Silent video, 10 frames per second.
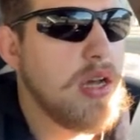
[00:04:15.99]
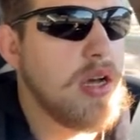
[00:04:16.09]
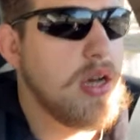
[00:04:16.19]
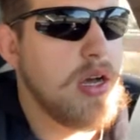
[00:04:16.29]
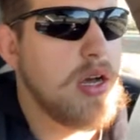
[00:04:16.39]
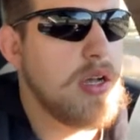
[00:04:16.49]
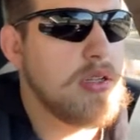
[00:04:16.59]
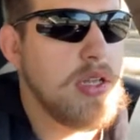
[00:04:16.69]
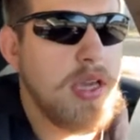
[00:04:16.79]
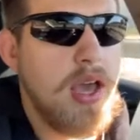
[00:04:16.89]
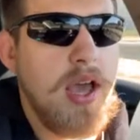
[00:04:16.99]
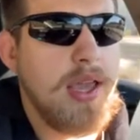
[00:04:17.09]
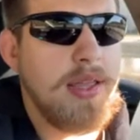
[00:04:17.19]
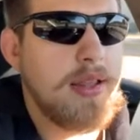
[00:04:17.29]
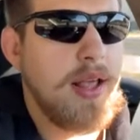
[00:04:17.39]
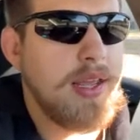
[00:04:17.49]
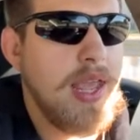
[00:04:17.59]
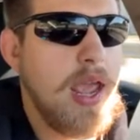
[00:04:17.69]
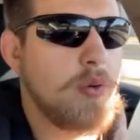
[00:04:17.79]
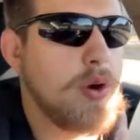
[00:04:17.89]
I
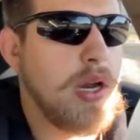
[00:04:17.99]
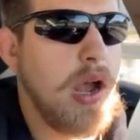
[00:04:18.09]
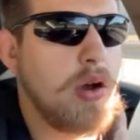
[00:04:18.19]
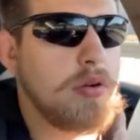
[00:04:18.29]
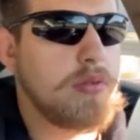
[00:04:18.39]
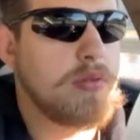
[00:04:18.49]
can't work out